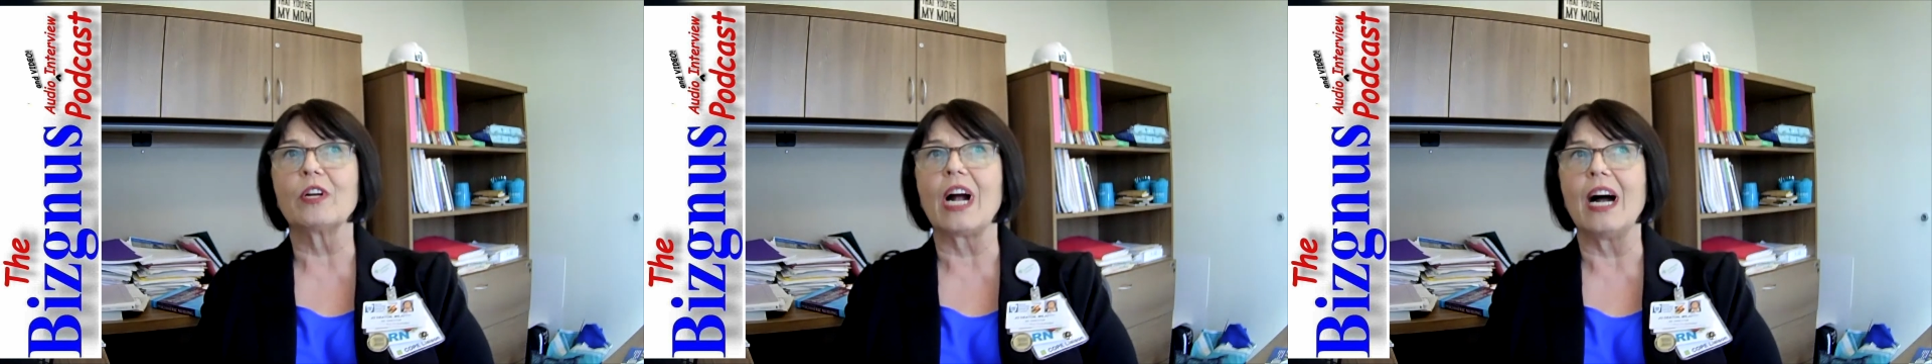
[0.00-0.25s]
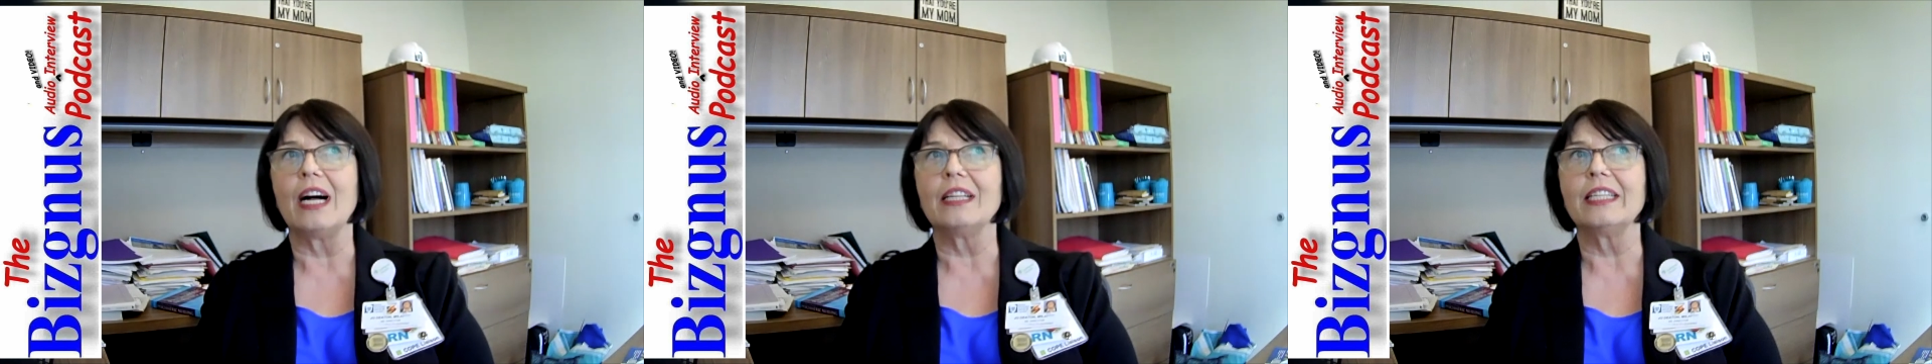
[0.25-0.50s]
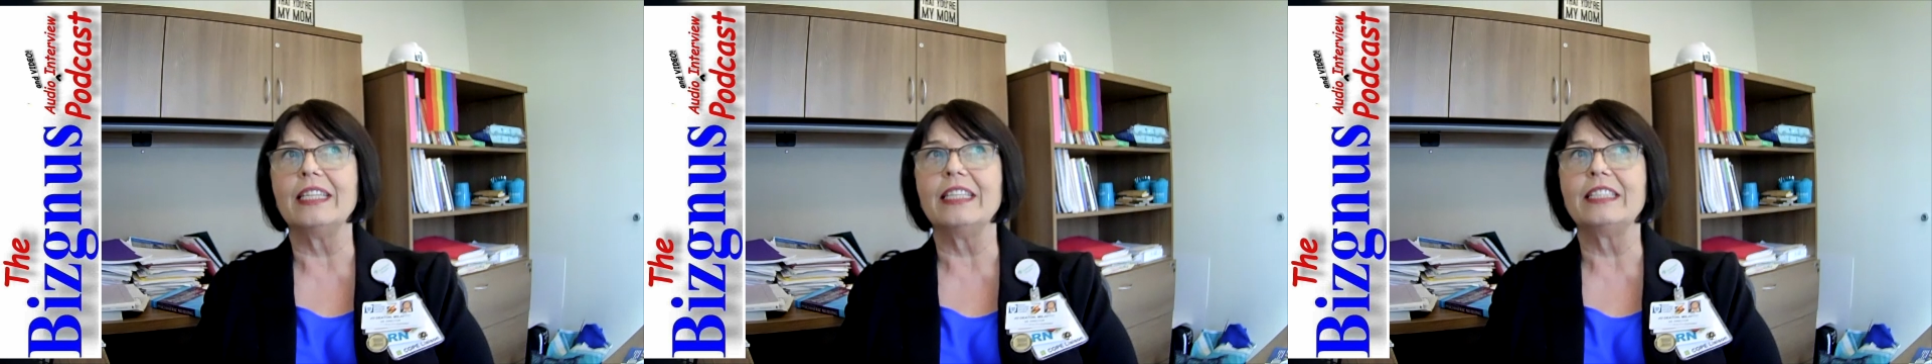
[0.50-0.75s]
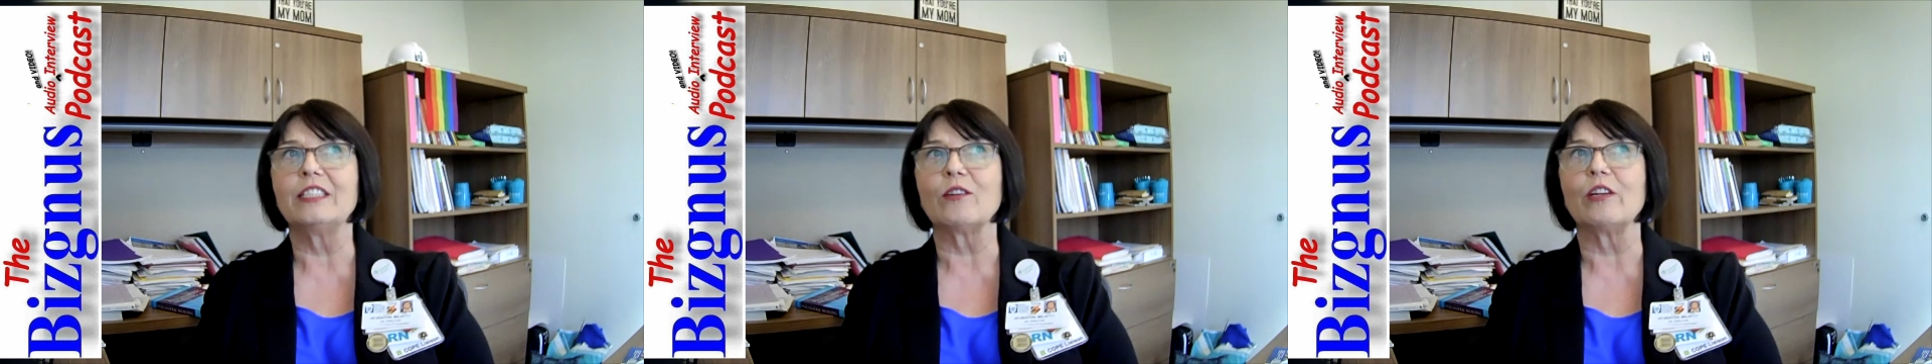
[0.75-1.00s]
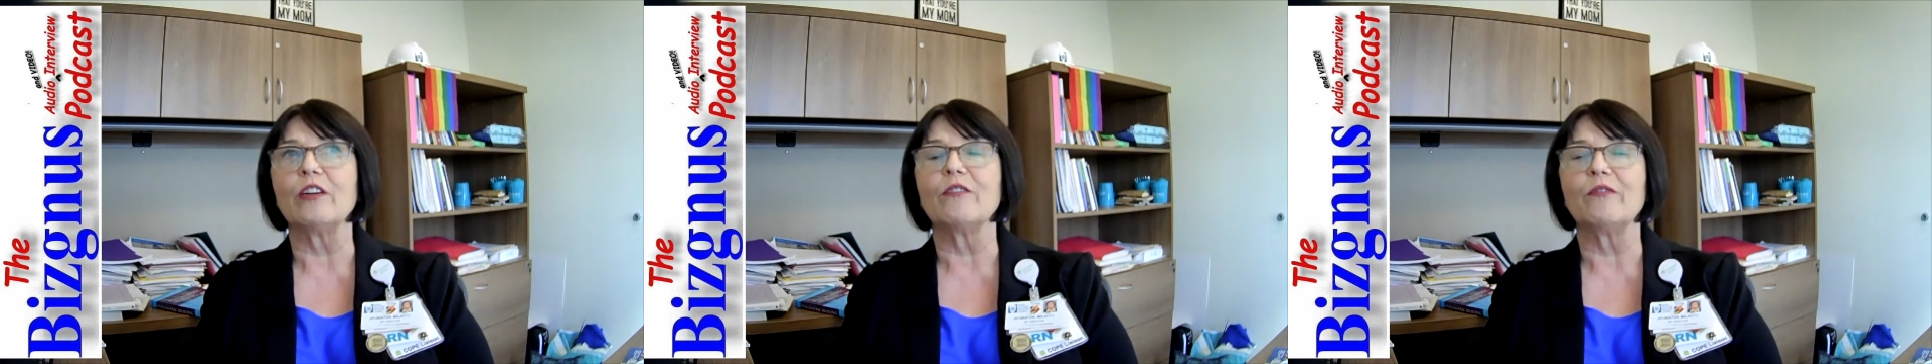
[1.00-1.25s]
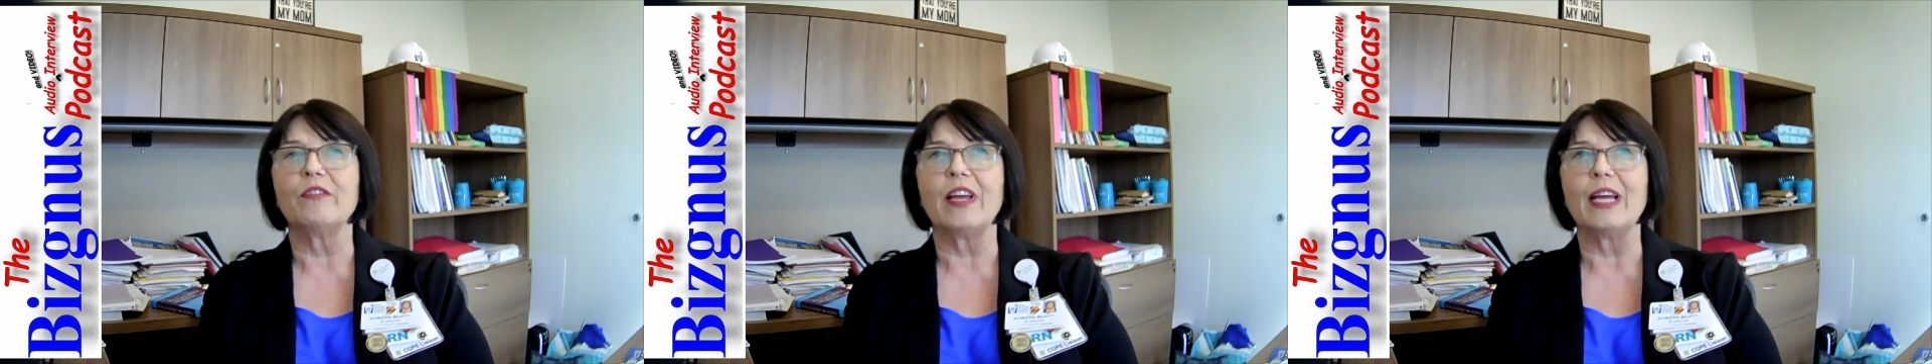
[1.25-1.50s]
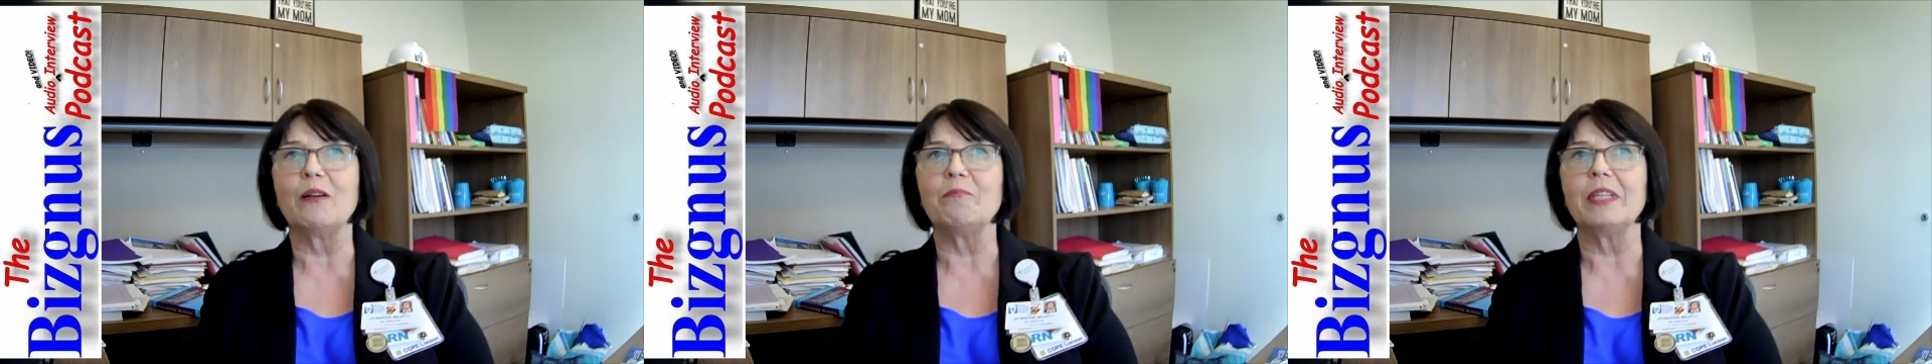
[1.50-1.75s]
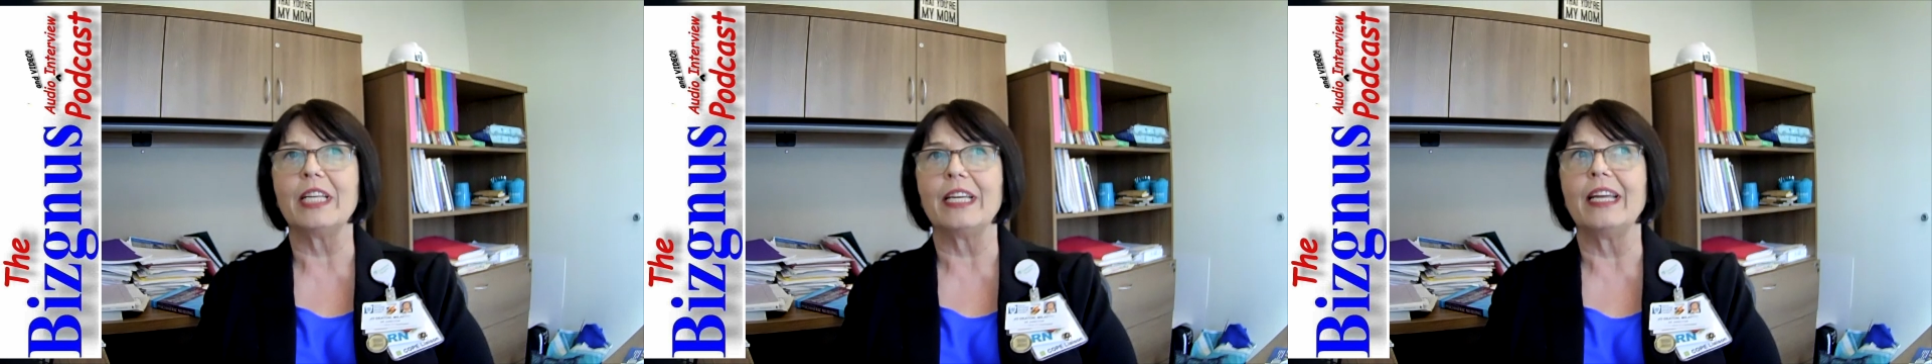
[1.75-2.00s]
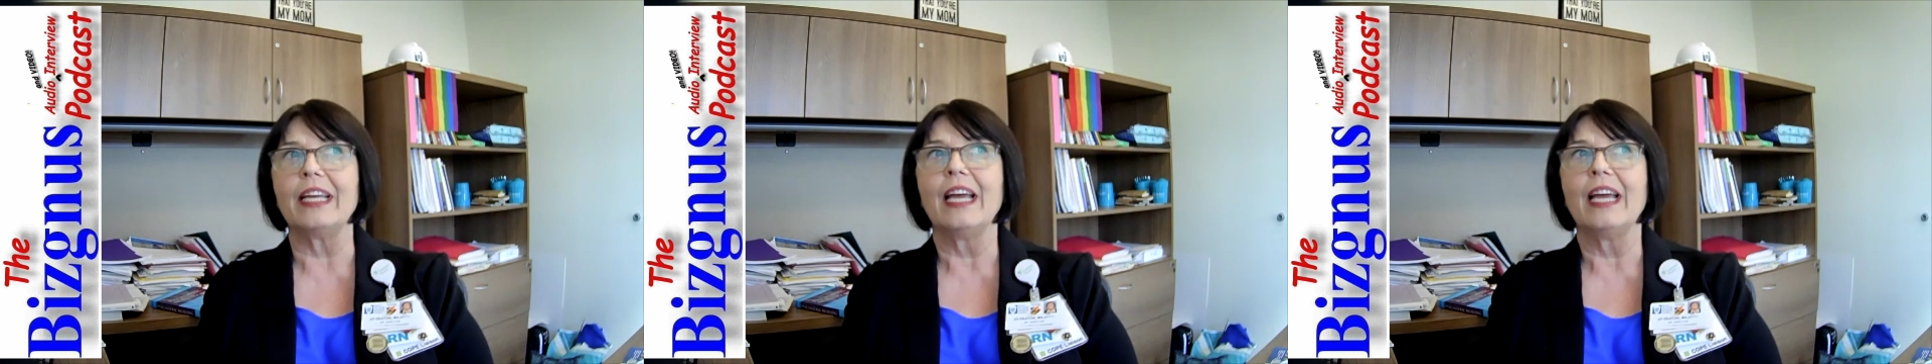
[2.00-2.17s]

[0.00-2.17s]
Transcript: colleagues or your family.